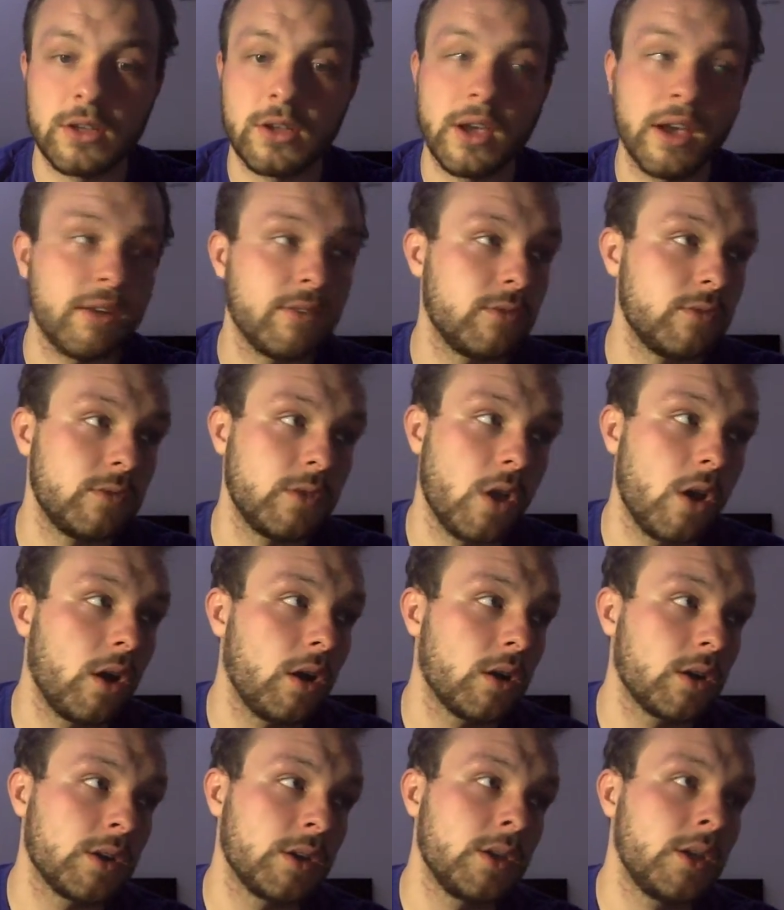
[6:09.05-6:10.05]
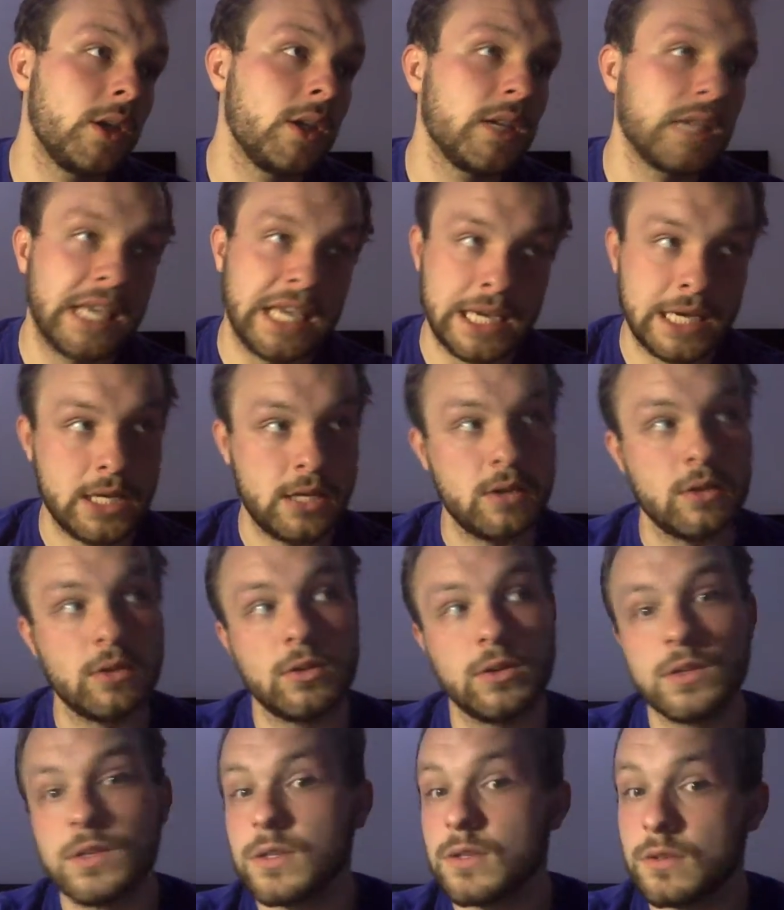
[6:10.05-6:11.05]
You have dog
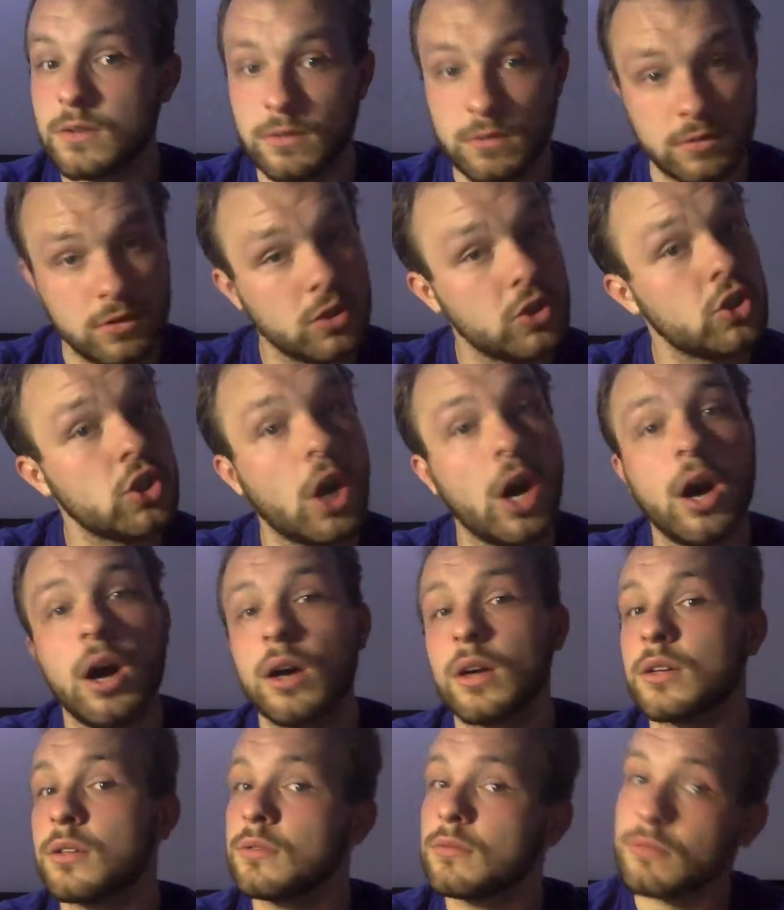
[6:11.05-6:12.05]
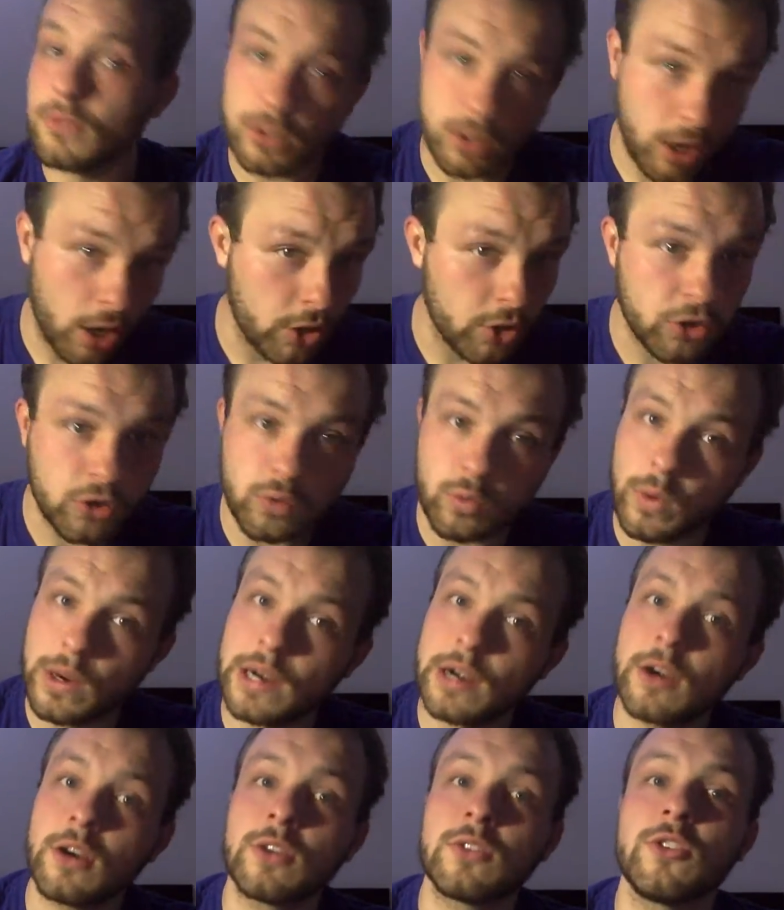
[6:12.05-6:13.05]
candles to dog
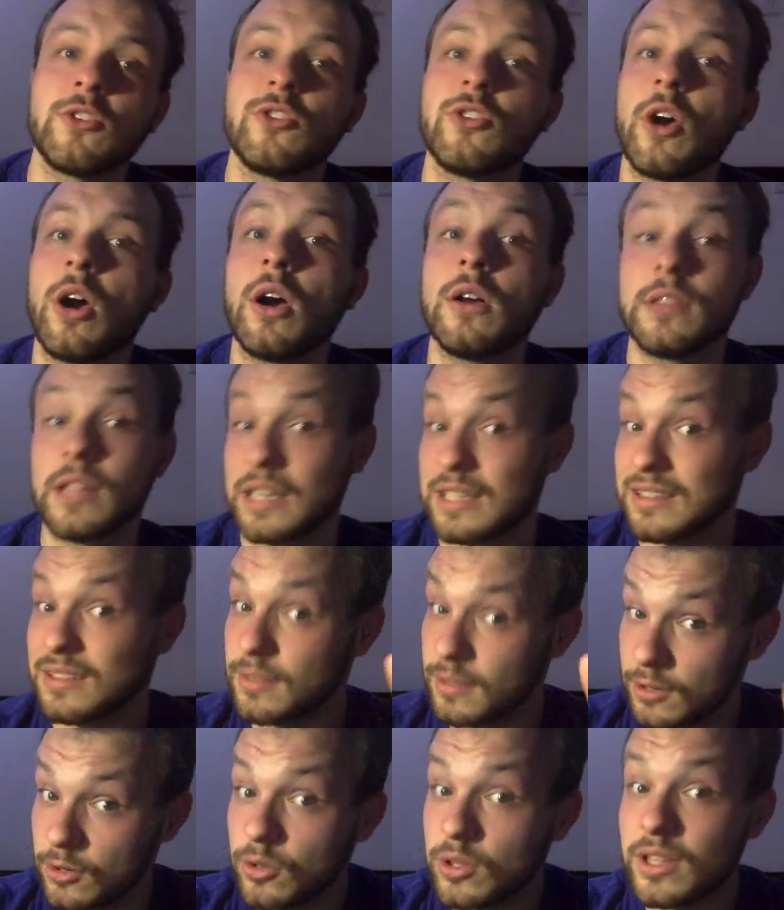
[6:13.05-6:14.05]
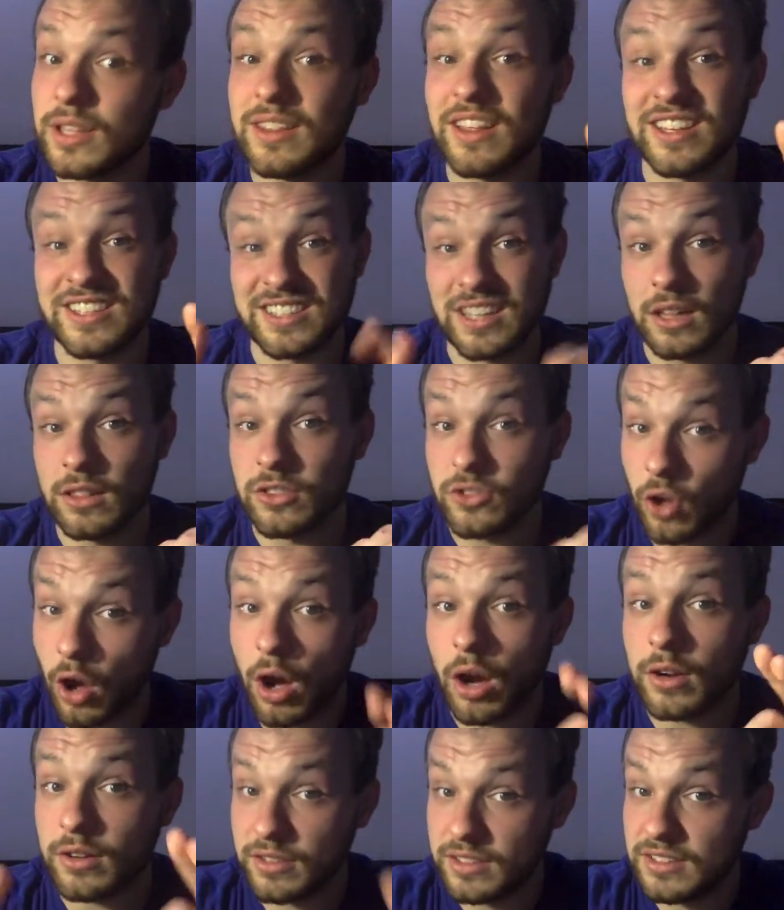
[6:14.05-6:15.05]
underwear to dog, like literally they sell
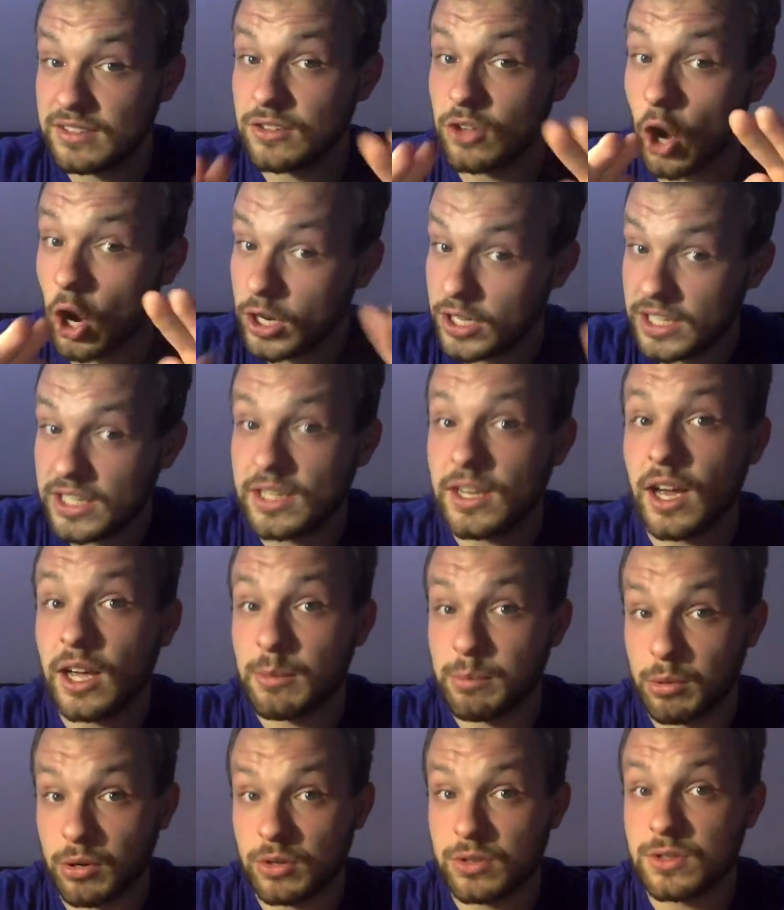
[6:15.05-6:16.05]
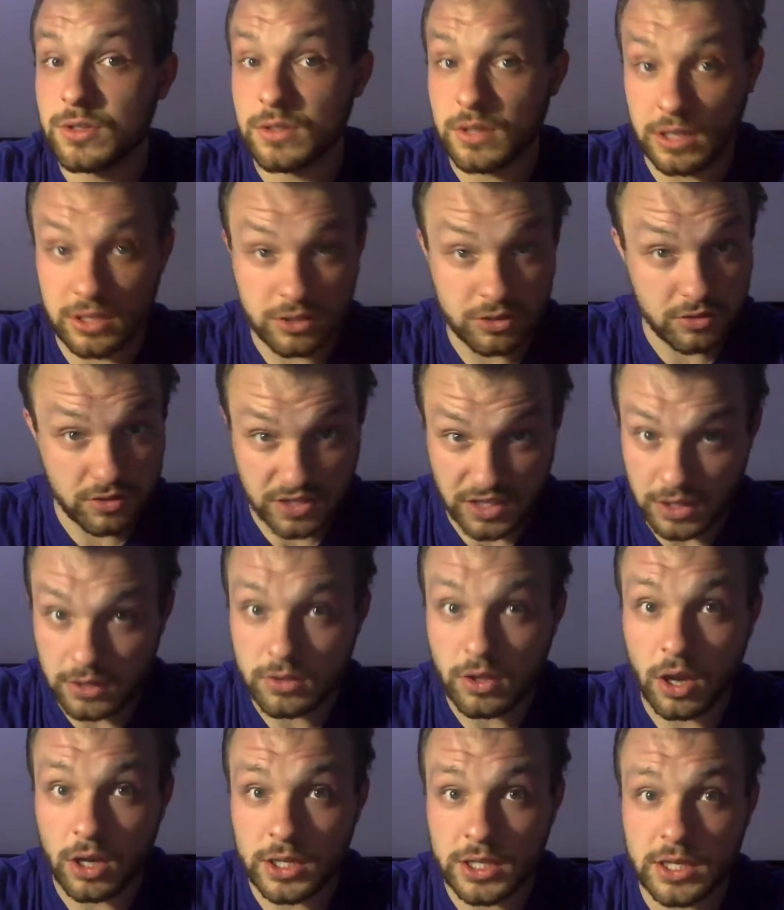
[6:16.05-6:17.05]
doggy diapers. They sell
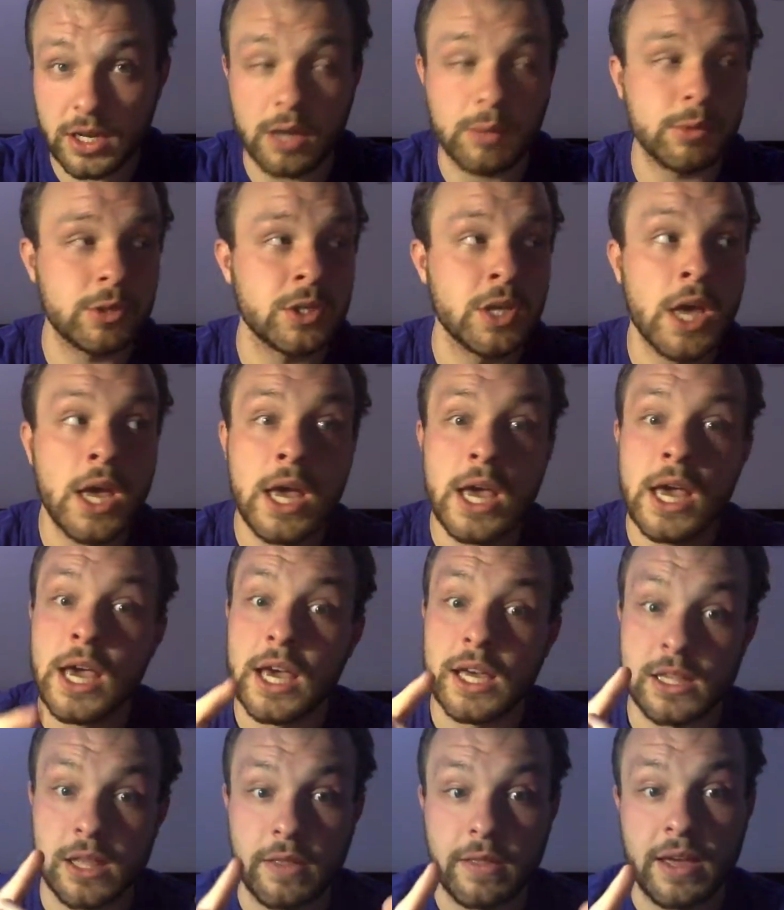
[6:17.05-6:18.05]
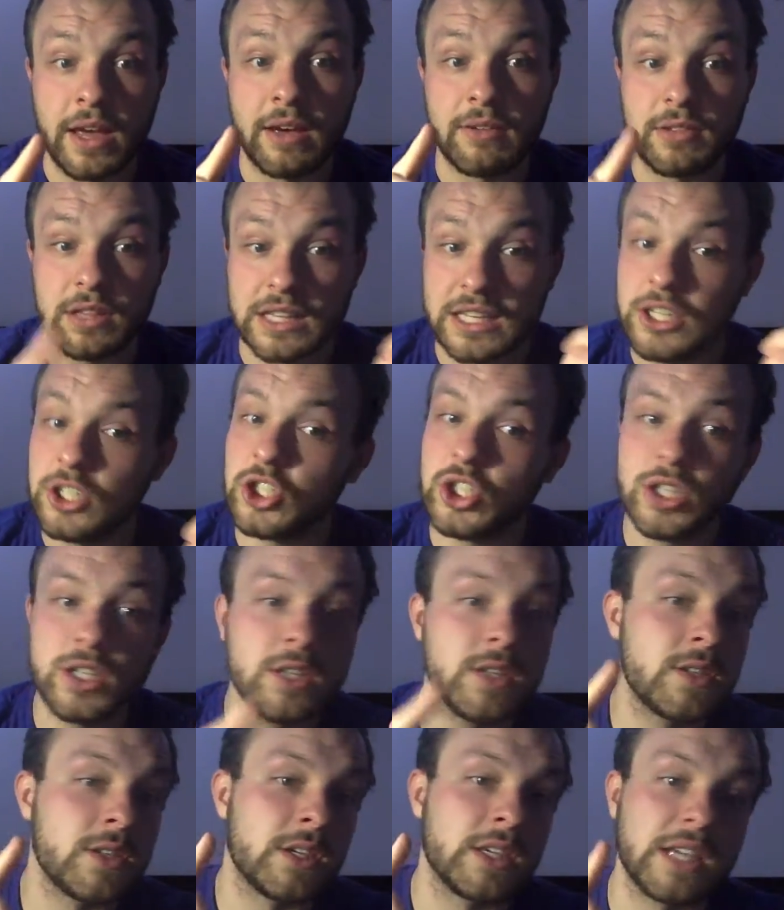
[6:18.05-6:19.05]
doggy diapers, and then they have
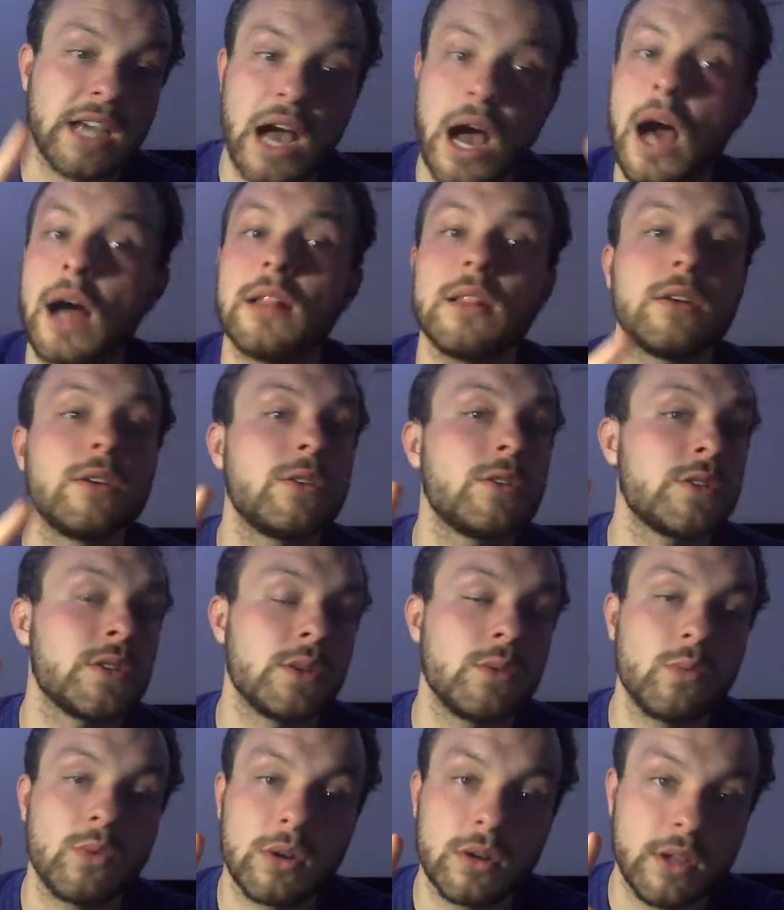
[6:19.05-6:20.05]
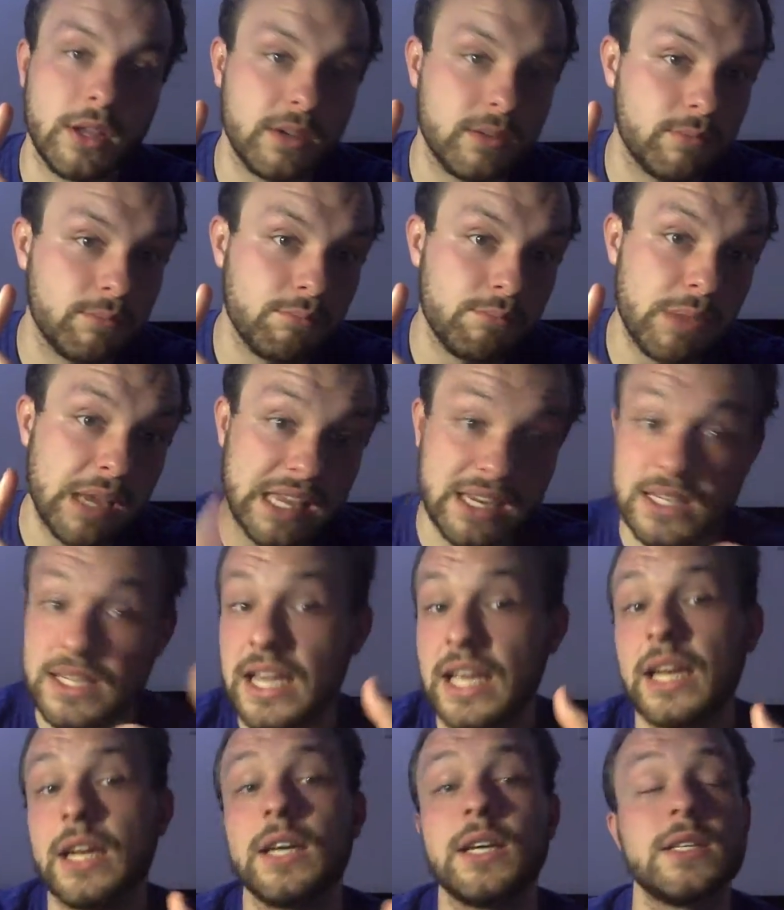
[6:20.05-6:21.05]
leashes and collars and
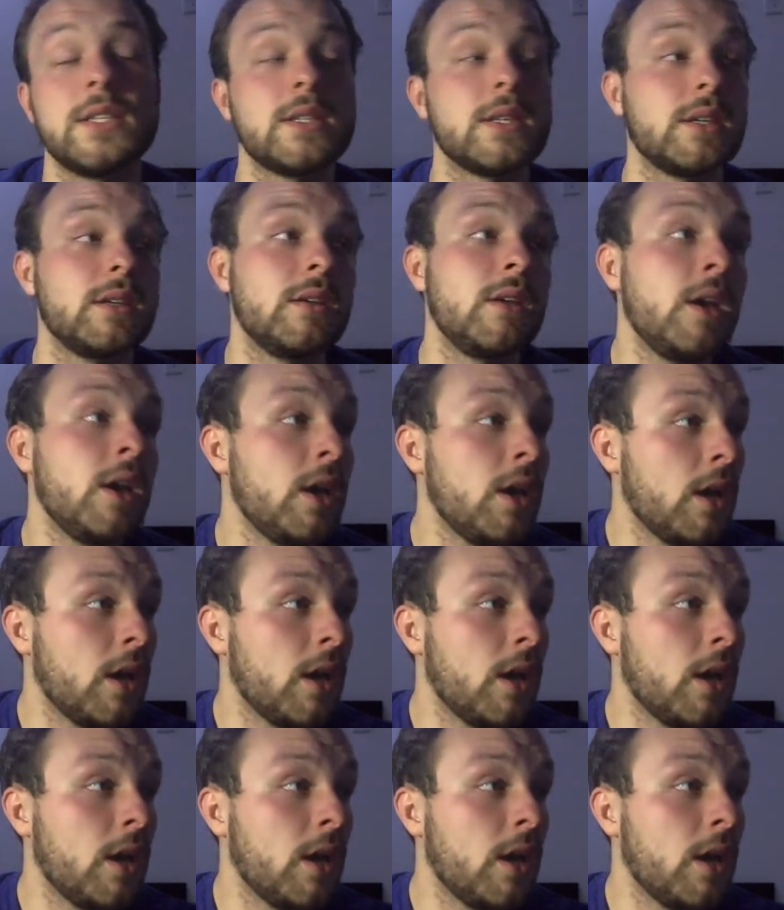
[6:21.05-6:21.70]
bandanas and